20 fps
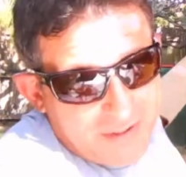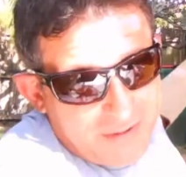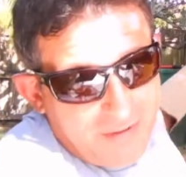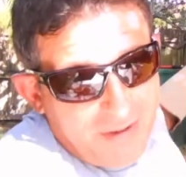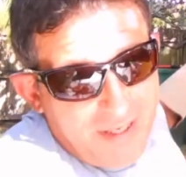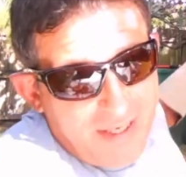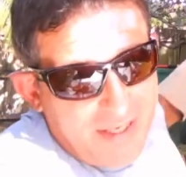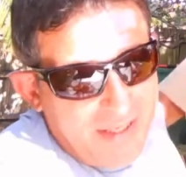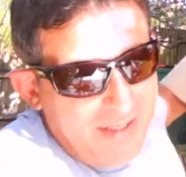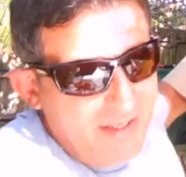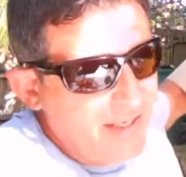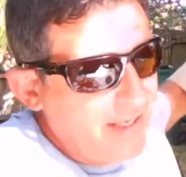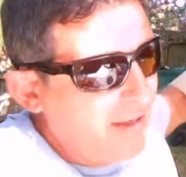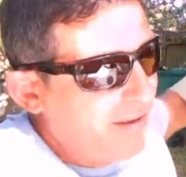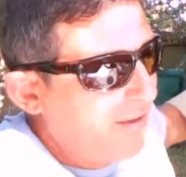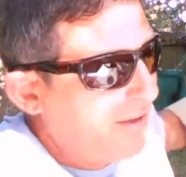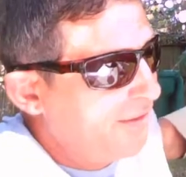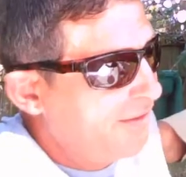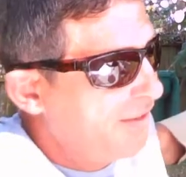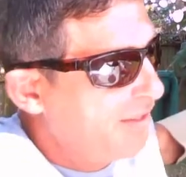that are hanging
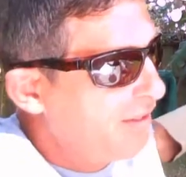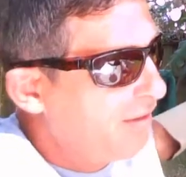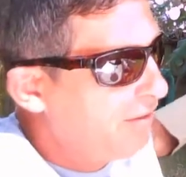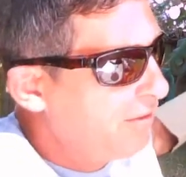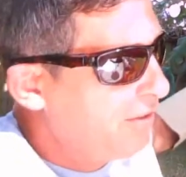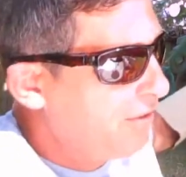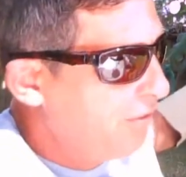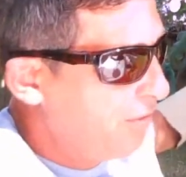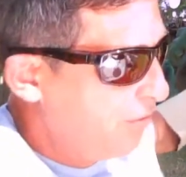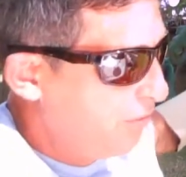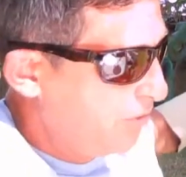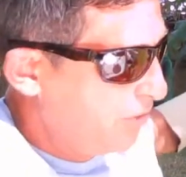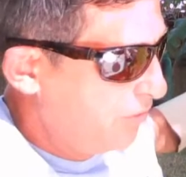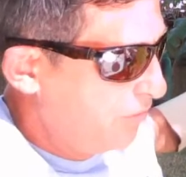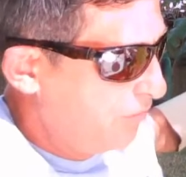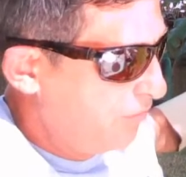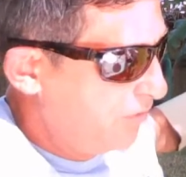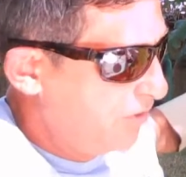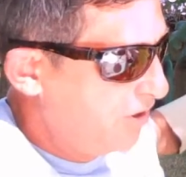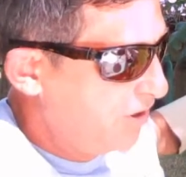down. I think I'll go
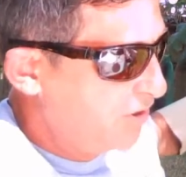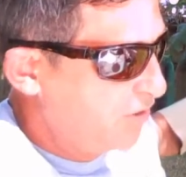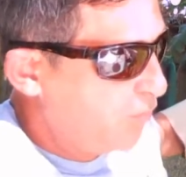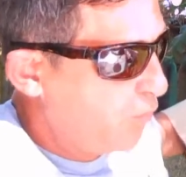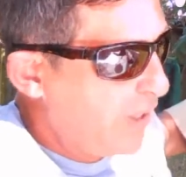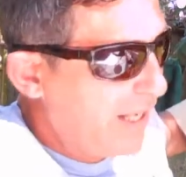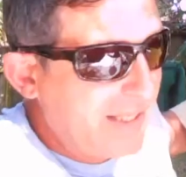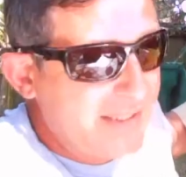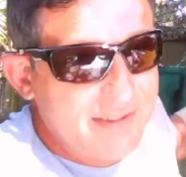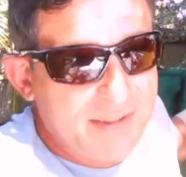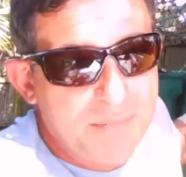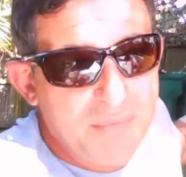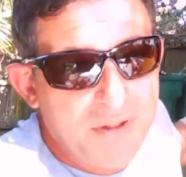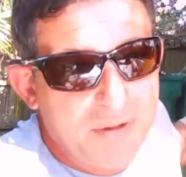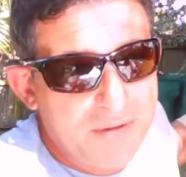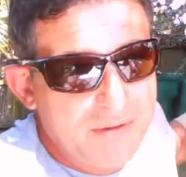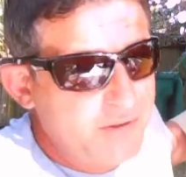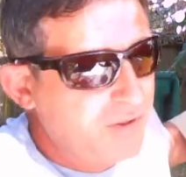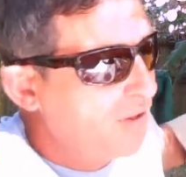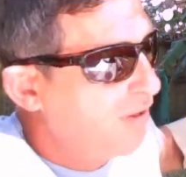just whack some of
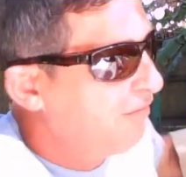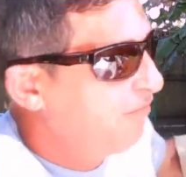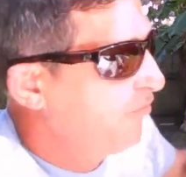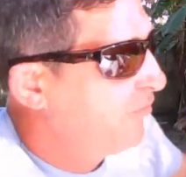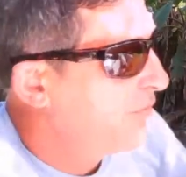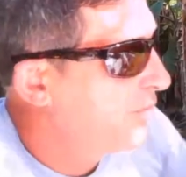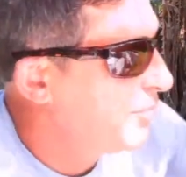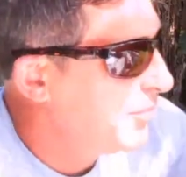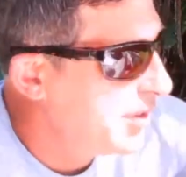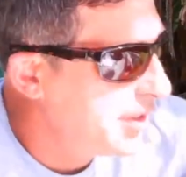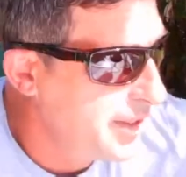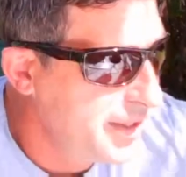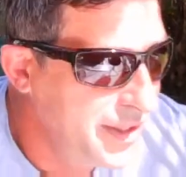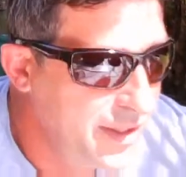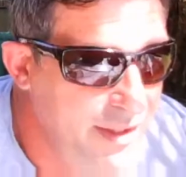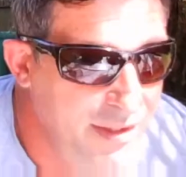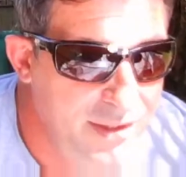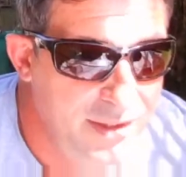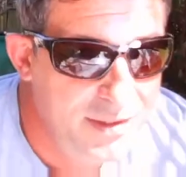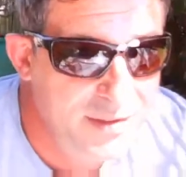those off with
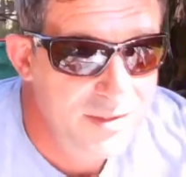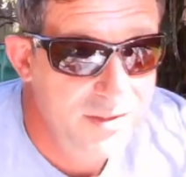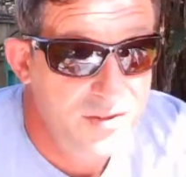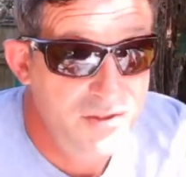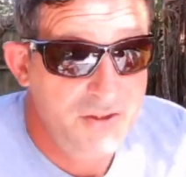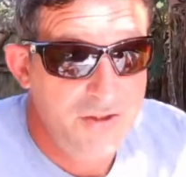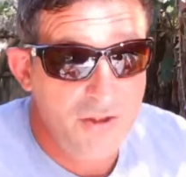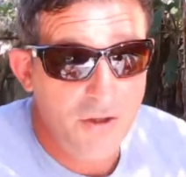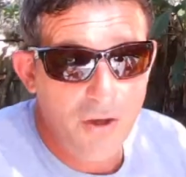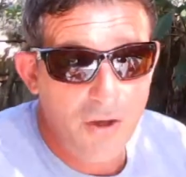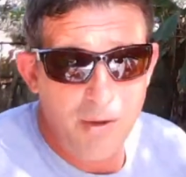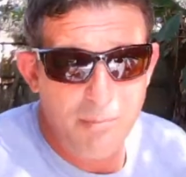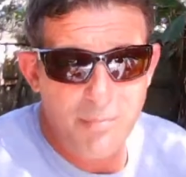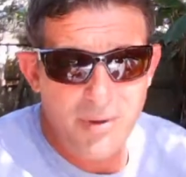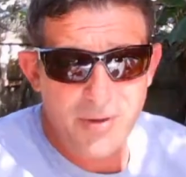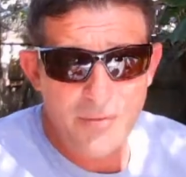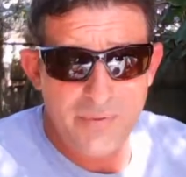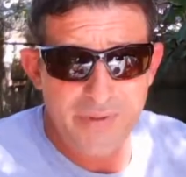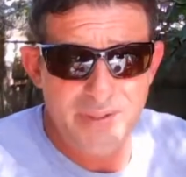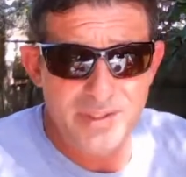my saw. And
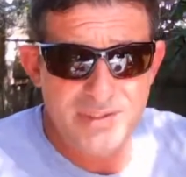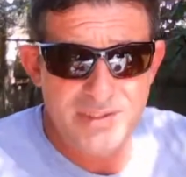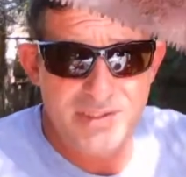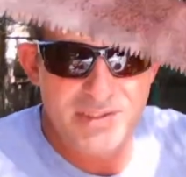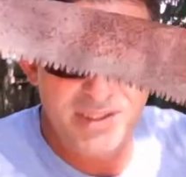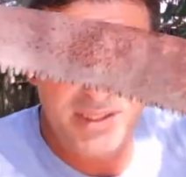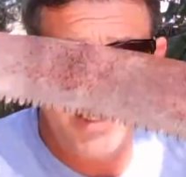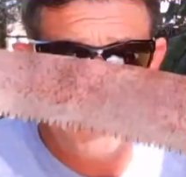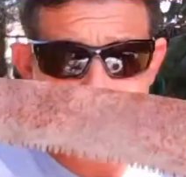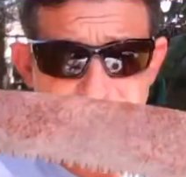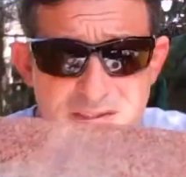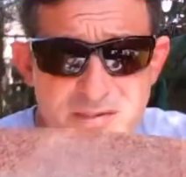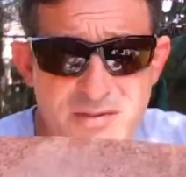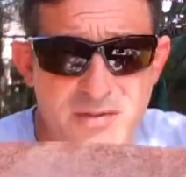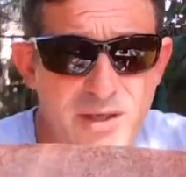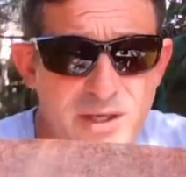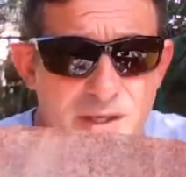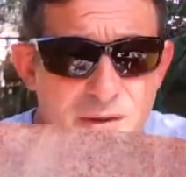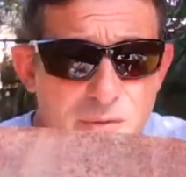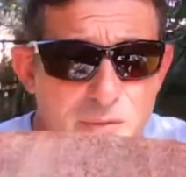by the way, this is the kind of
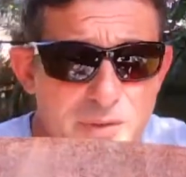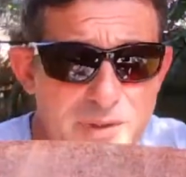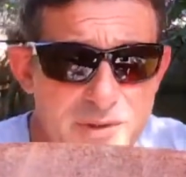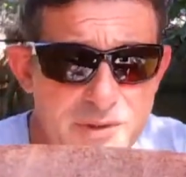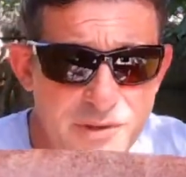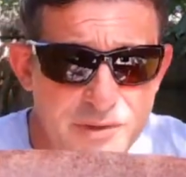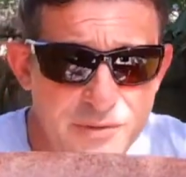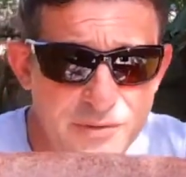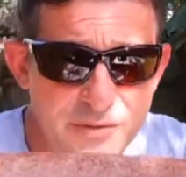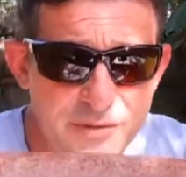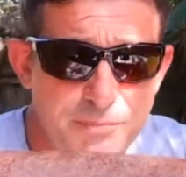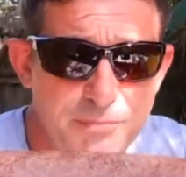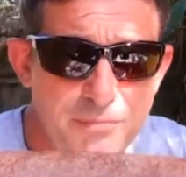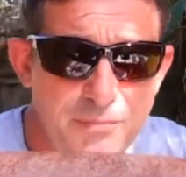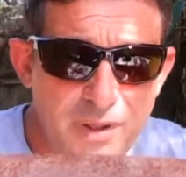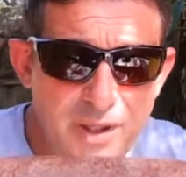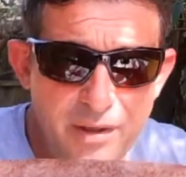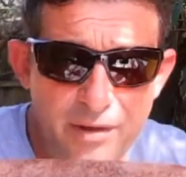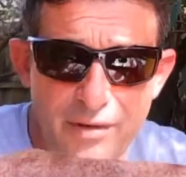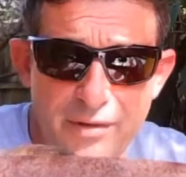saw I always use.
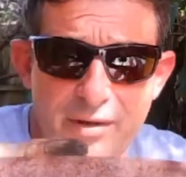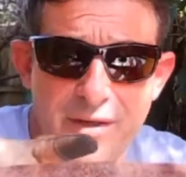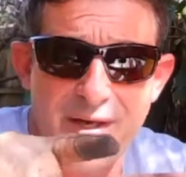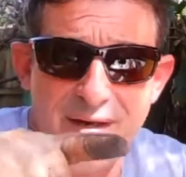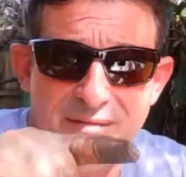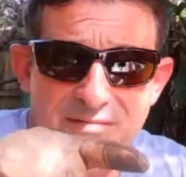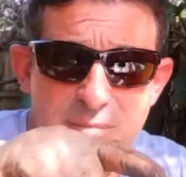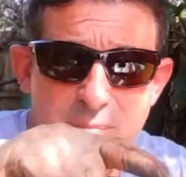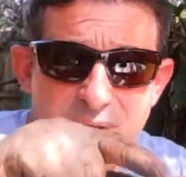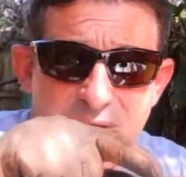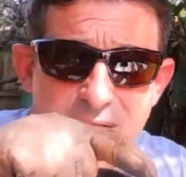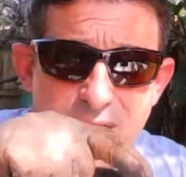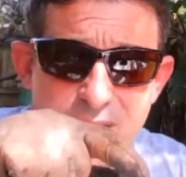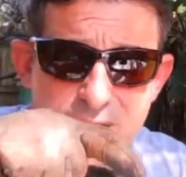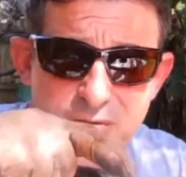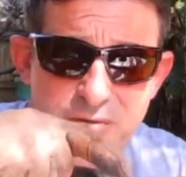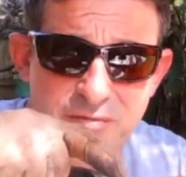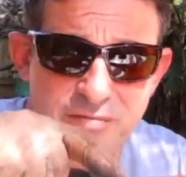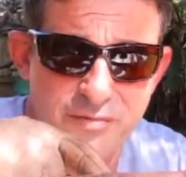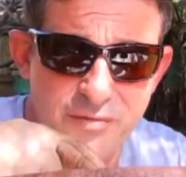You have to pay
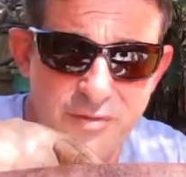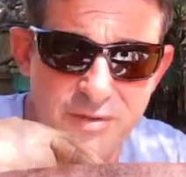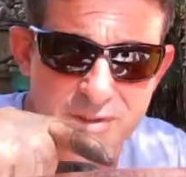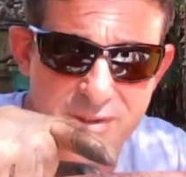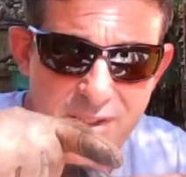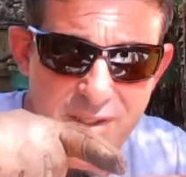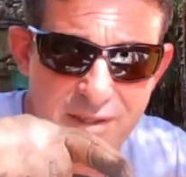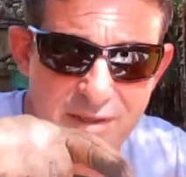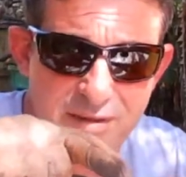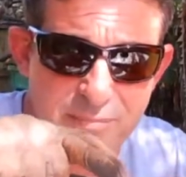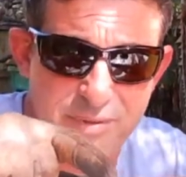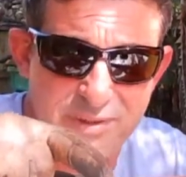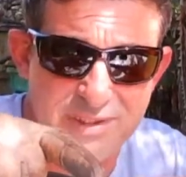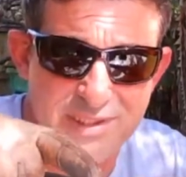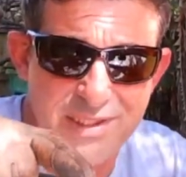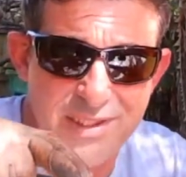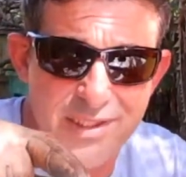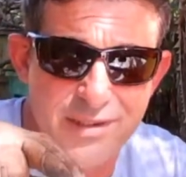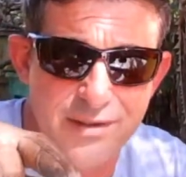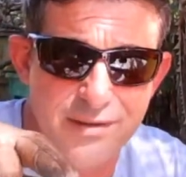extra for this kind of
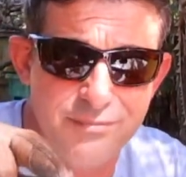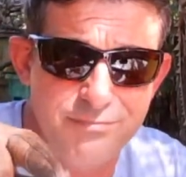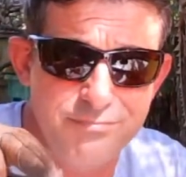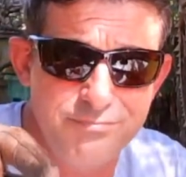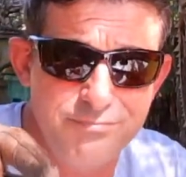patina